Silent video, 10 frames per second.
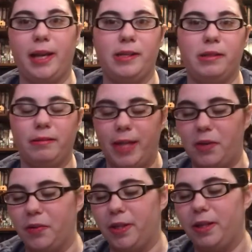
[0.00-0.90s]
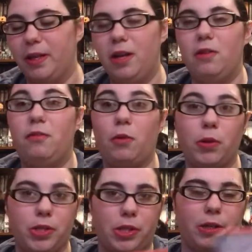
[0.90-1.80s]
I still gave it
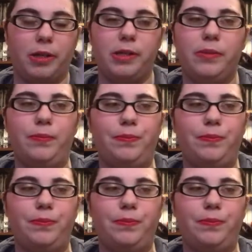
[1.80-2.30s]
4 stars.